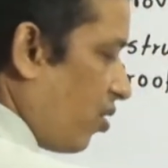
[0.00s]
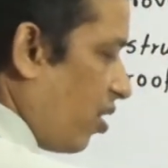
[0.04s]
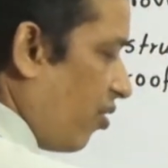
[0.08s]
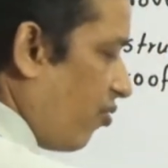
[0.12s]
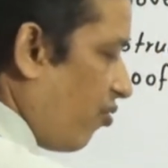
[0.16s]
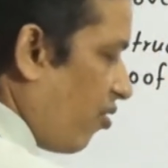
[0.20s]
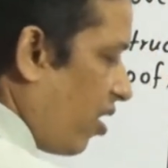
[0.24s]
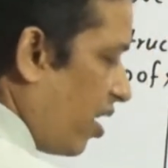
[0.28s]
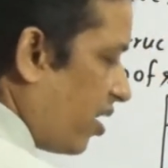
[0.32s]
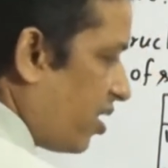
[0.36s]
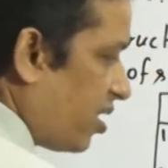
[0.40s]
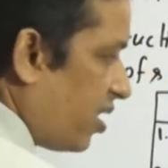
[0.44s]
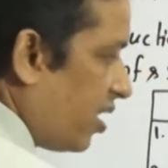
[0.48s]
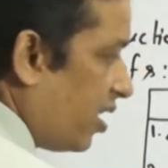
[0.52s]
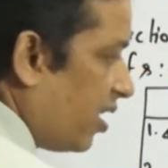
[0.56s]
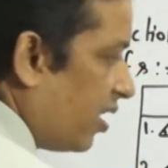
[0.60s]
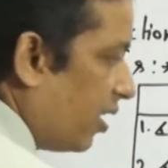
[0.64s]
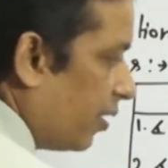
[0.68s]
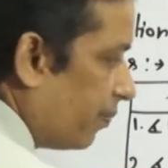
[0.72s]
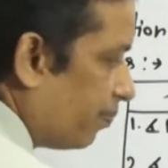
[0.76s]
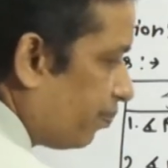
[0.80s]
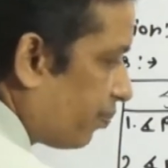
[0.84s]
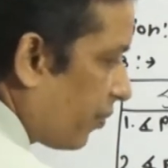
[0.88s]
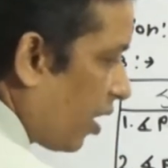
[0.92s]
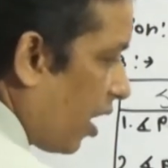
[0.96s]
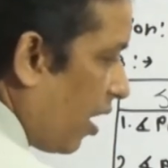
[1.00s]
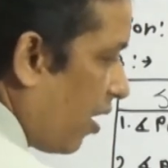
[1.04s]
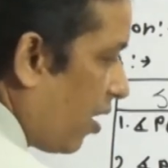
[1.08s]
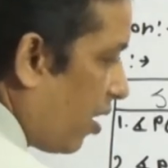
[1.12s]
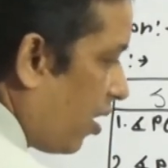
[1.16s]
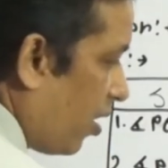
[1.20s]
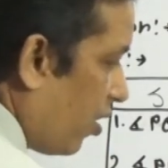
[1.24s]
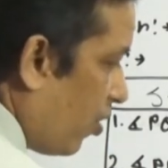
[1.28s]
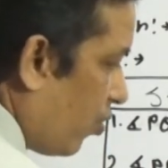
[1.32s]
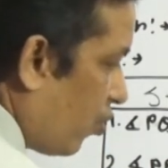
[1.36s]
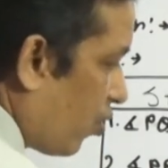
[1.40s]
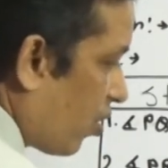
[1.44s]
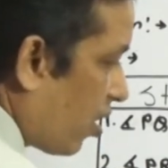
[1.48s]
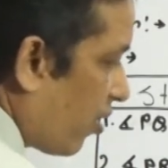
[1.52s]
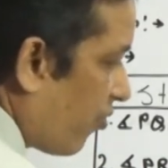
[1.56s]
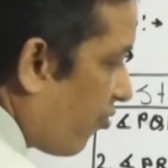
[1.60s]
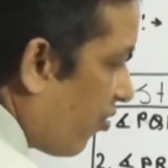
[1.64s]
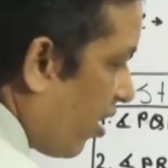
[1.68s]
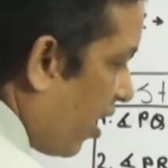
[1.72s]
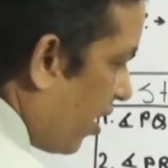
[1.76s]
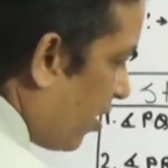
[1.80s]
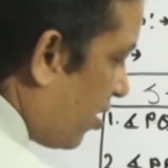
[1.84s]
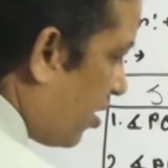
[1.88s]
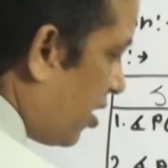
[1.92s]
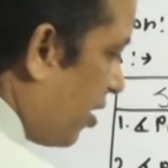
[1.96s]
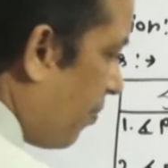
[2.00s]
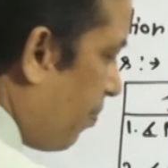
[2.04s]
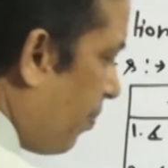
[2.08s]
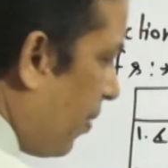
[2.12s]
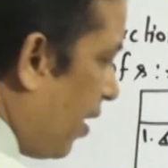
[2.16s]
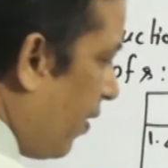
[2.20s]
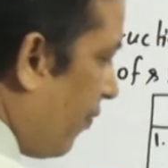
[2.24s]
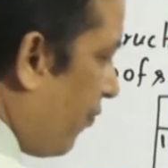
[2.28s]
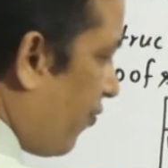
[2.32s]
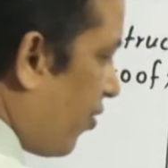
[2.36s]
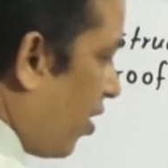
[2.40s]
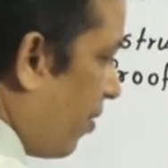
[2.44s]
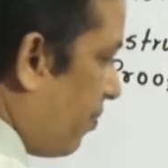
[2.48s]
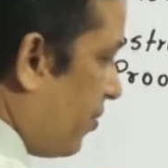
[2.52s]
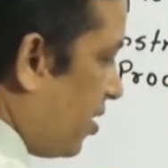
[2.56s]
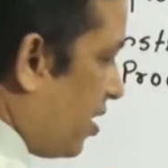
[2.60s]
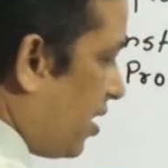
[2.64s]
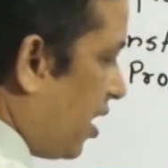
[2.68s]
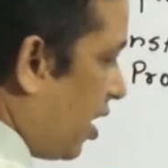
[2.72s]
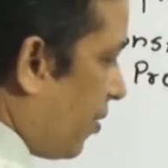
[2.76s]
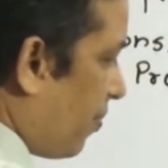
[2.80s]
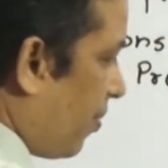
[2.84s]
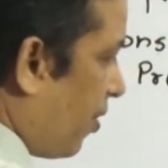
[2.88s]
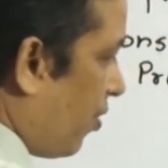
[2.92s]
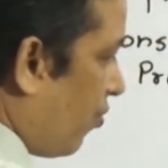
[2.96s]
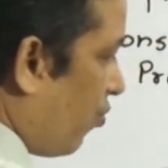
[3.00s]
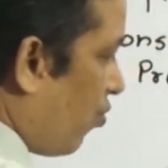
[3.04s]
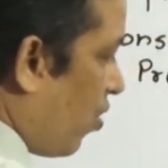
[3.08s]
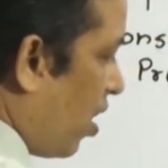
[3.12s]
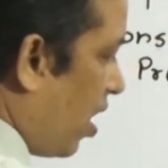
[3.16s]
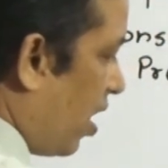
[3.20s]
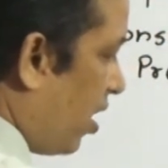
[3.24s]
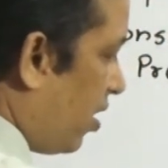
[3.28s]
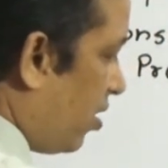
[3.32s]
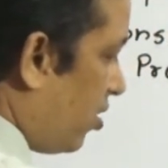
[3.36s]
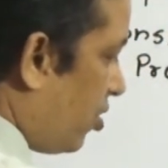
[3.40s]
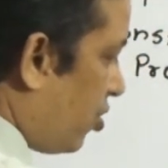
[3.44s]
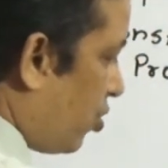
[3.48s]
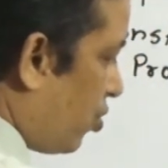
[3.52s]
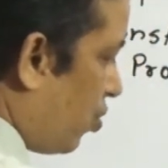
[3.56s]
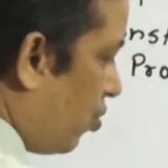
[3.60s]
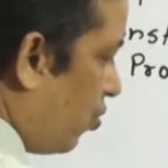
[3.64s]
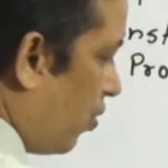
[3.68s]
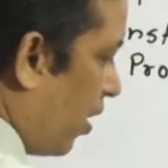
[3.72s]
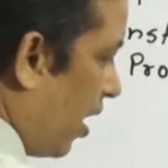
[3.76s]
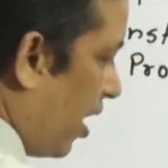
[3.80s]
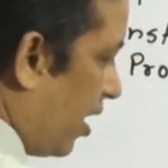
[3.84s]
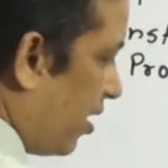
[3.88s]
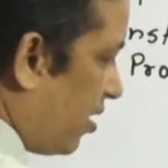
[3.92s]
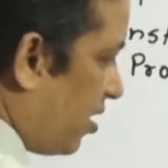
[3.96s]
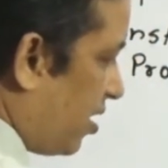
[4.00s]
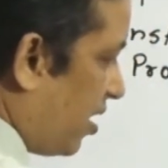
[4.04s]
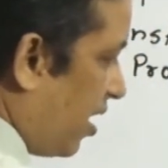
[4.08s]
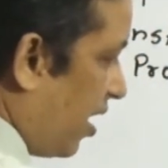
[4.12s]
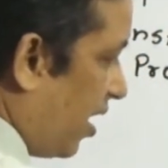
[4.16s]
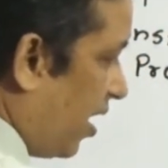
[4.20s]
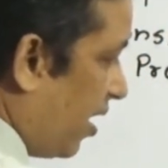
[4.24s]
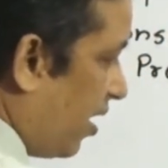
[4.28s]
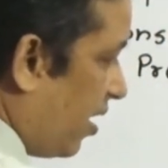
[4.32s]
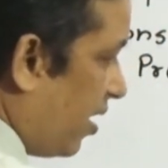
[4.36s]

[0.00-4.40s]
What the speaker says: write here? You can write simply from statement 1, 2 and 3.